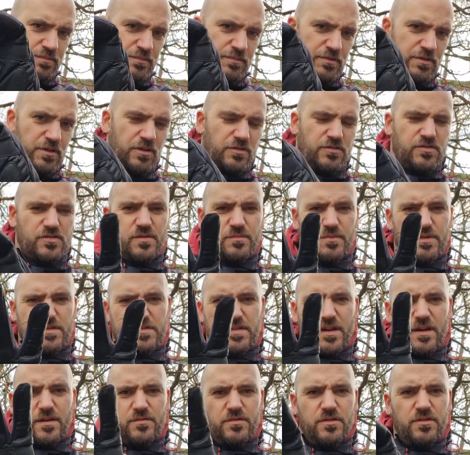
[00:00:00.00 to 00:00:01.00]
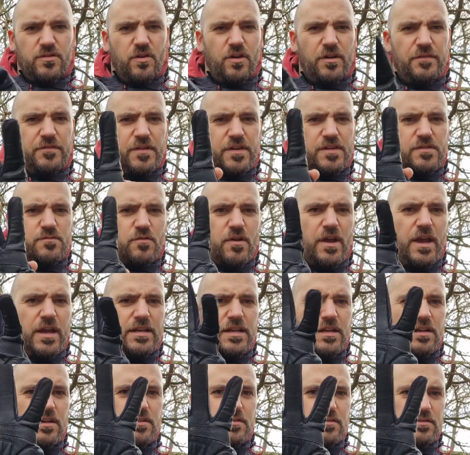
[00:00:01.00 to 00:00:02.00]
not summertime, you know, if it's
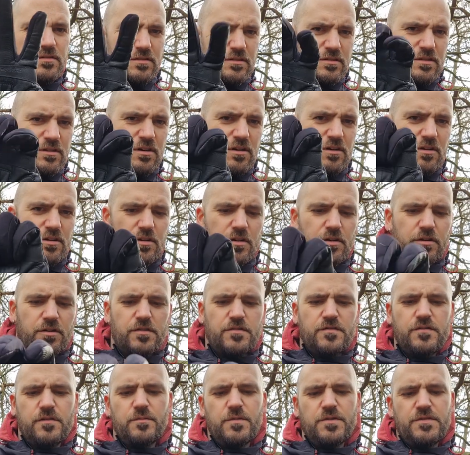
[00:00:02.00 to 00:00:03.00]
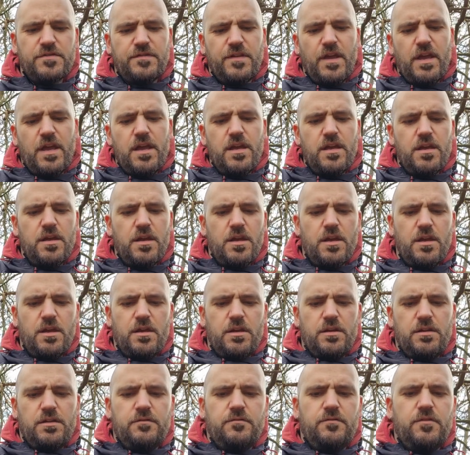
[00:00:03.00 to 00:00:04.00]
raining on a summer's day.
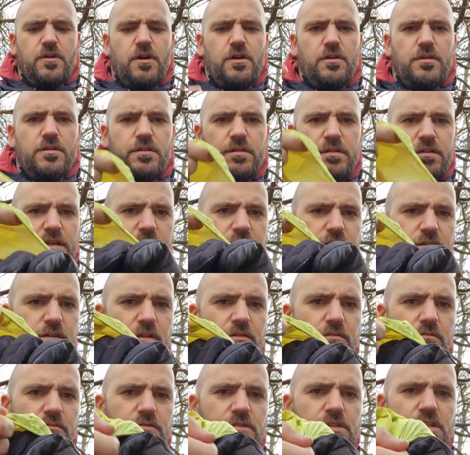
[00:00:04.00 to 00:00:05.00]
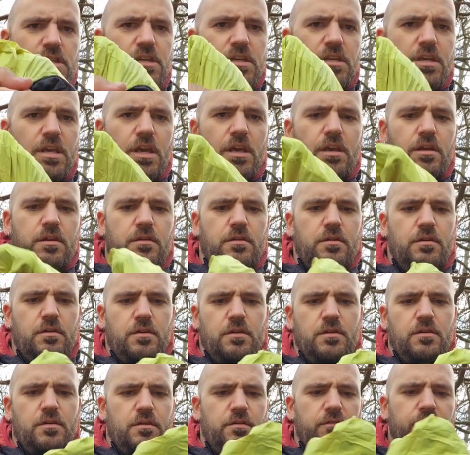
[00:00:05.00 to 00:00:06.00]
You've got this little cheeky
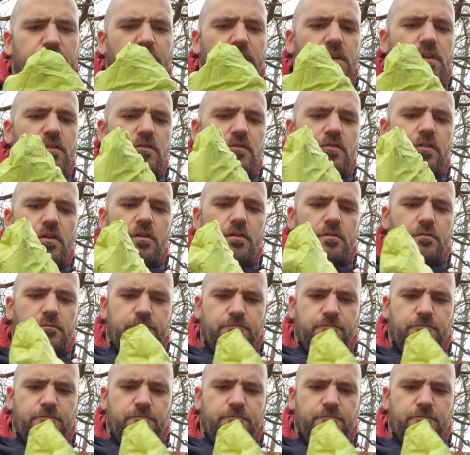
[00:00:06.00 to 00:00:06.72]
feature,